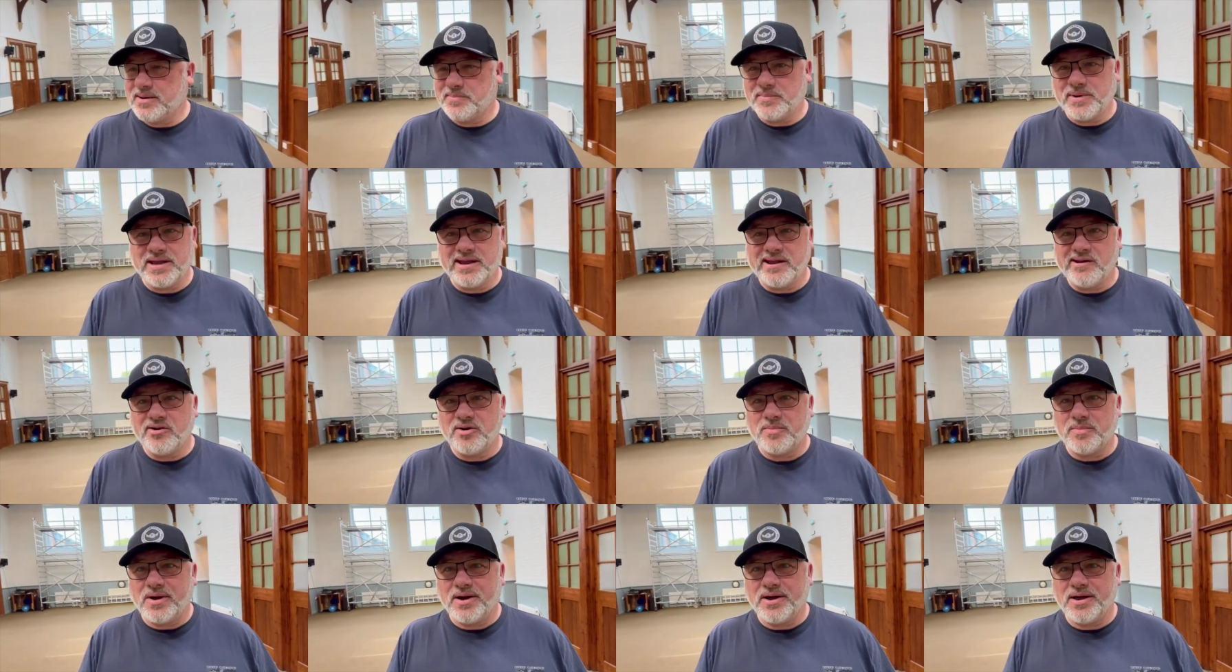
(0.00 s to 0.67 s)
I'm
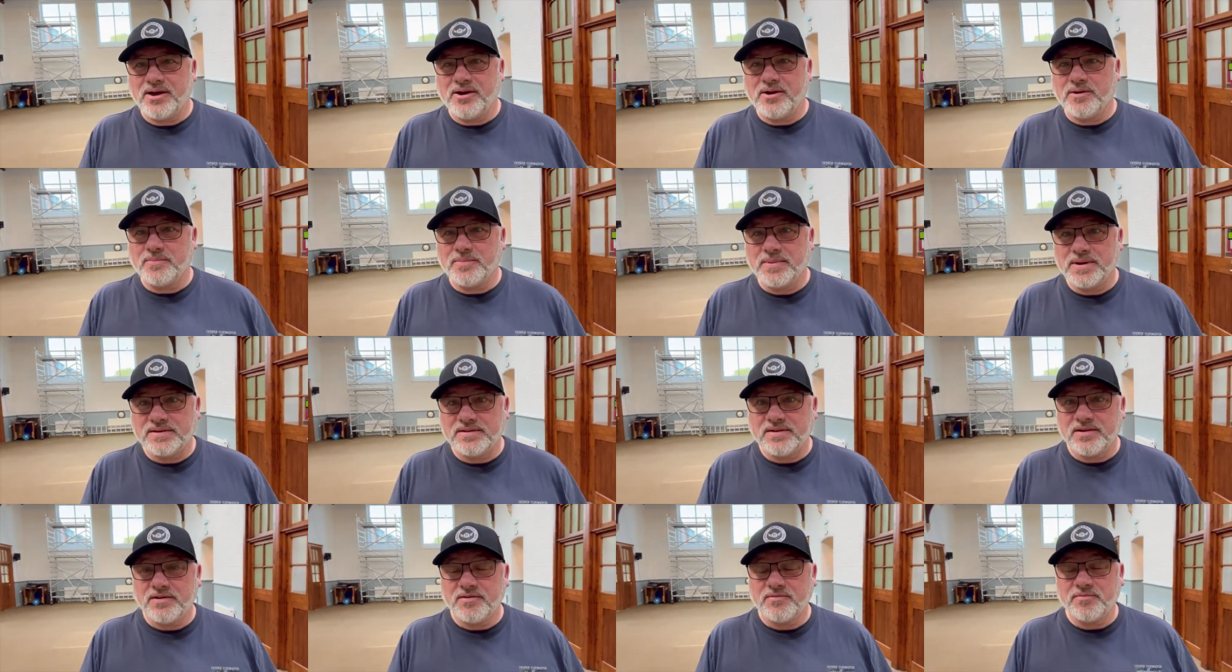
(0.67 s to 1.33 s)
here on my own,
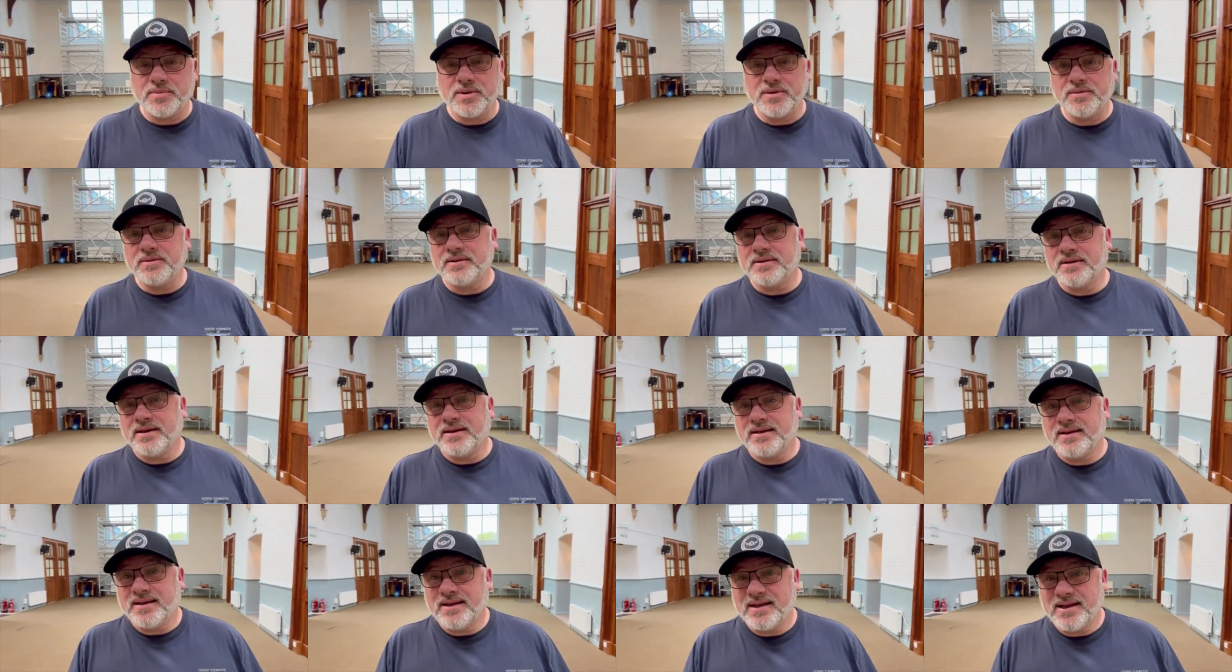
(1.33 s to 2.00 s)
but I've
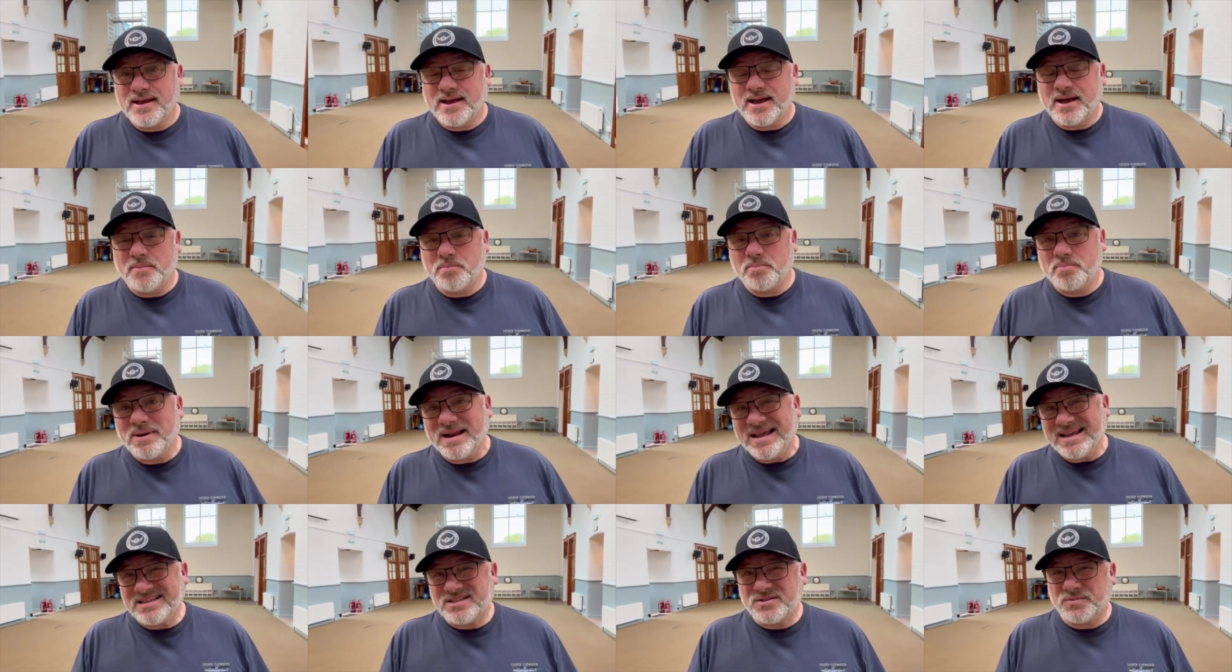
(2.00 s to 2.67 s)
been uh,
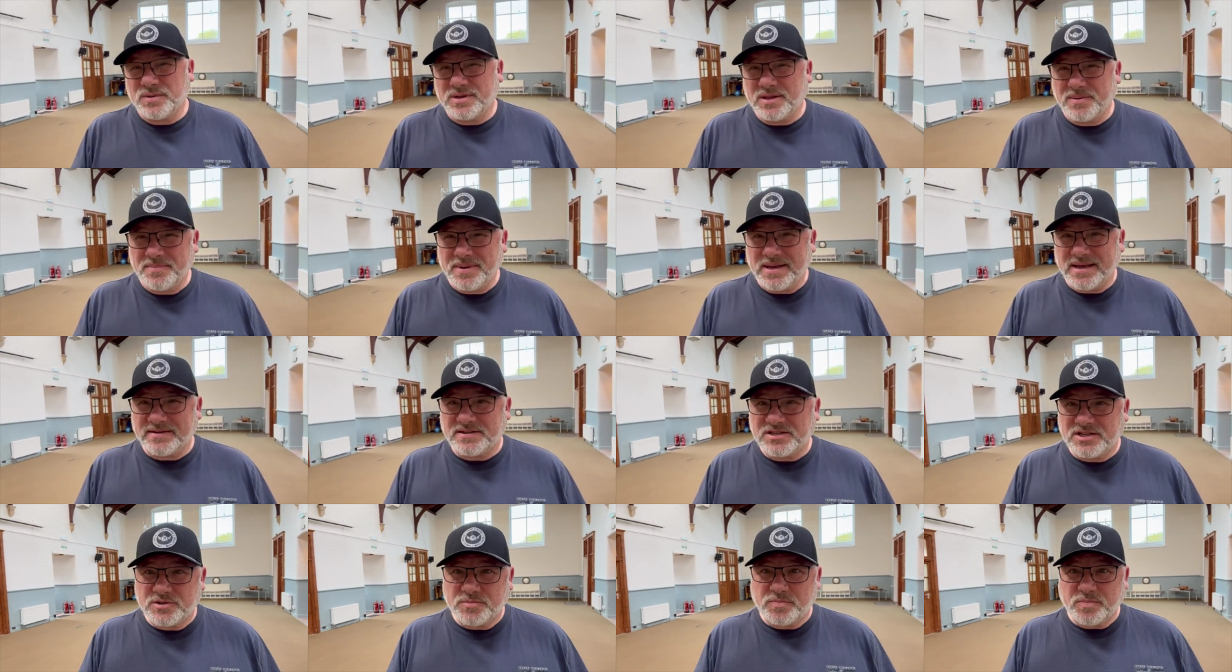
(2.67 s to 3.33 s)
blessed with a bit
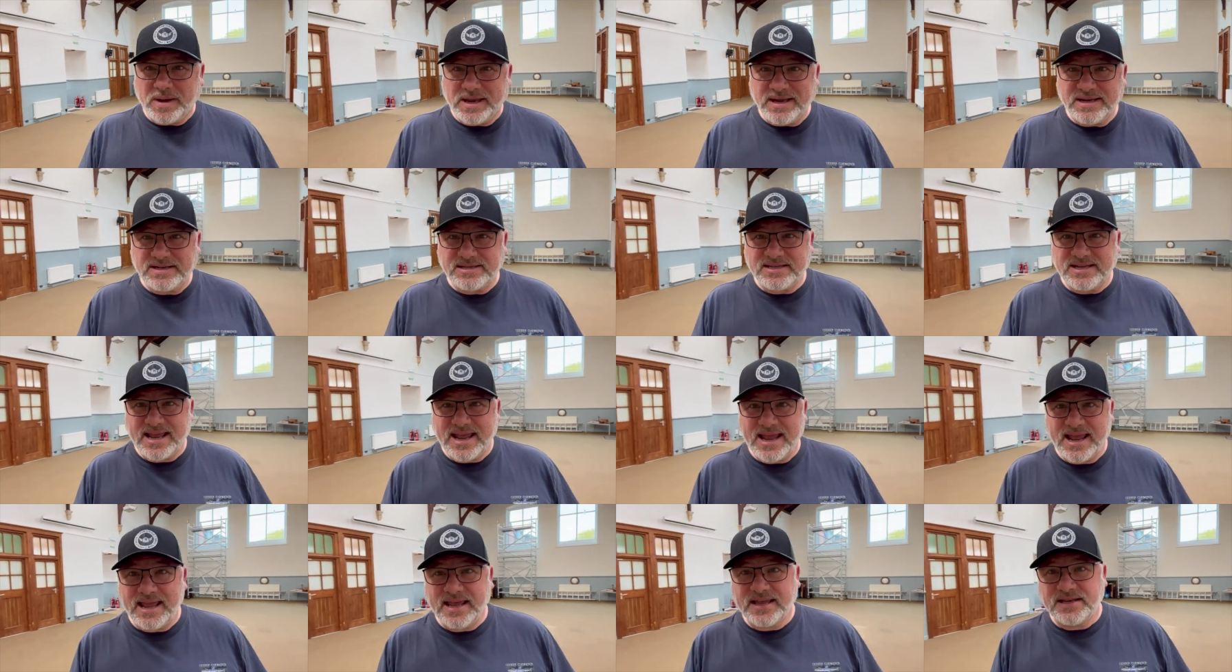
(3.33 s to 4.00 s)
of space
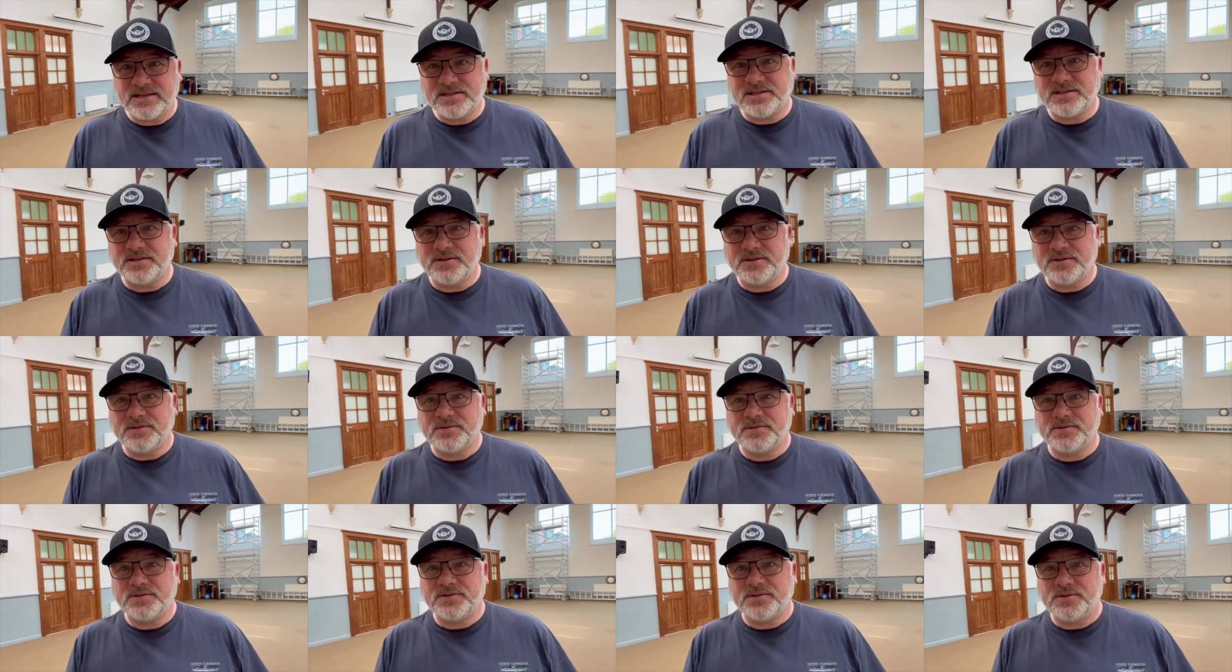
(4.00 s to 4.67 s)
here
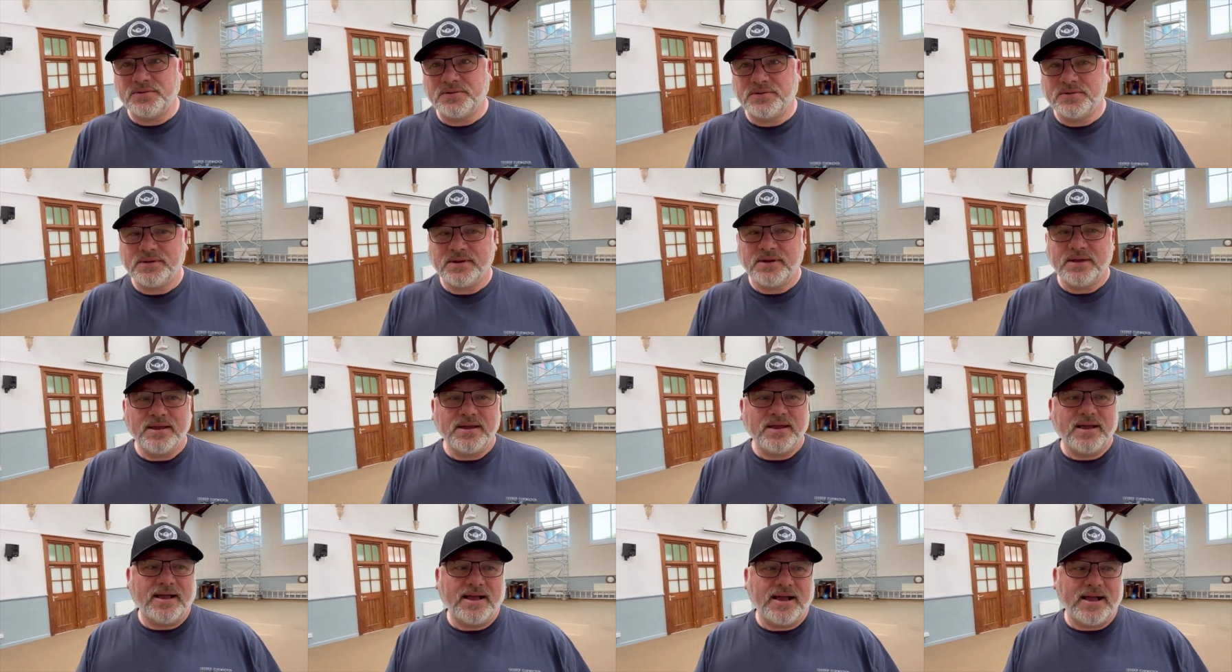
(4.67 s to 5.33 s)
to do
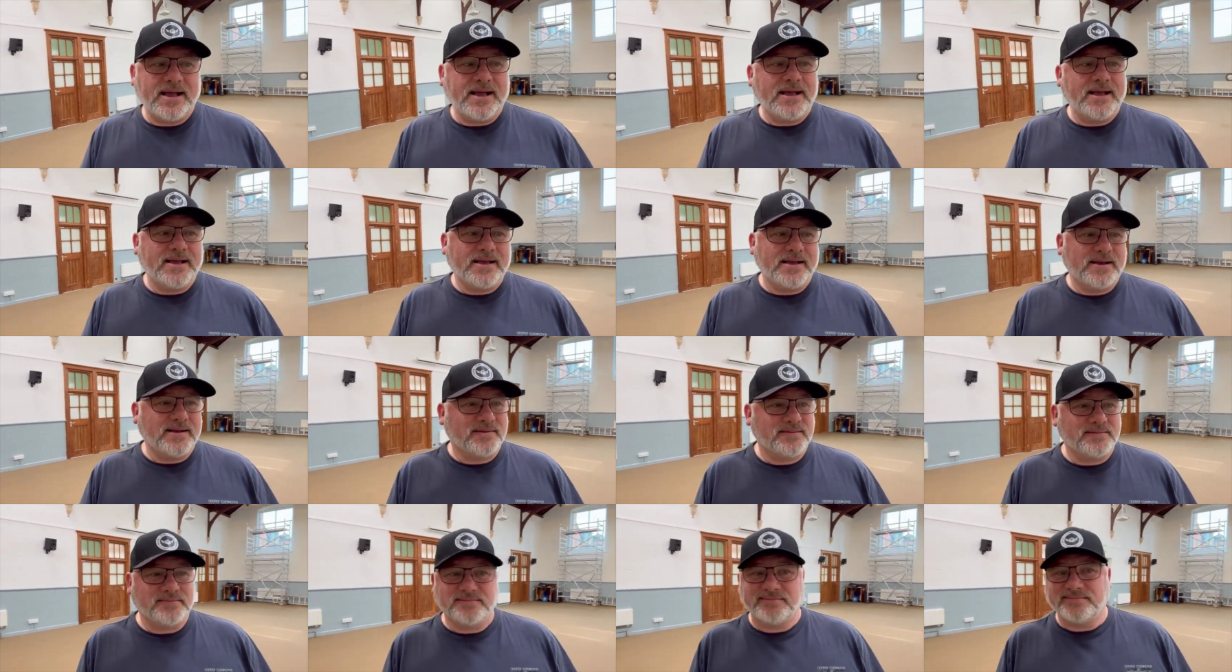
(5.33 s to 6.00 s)

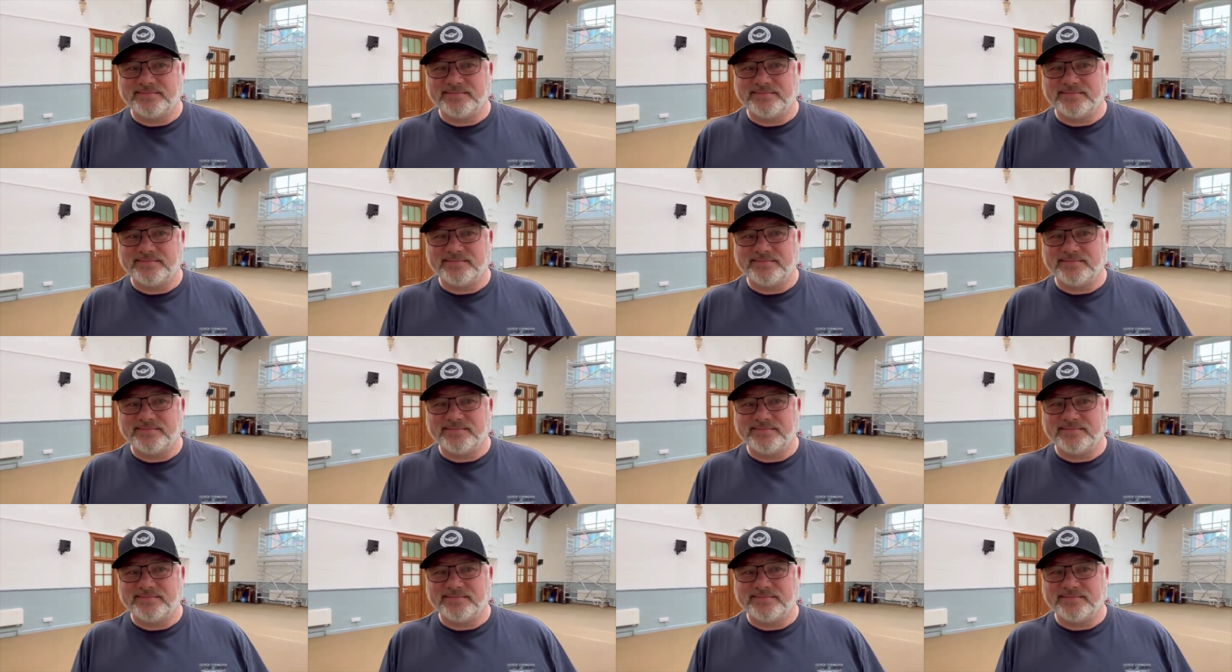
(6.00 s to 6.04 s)
uh,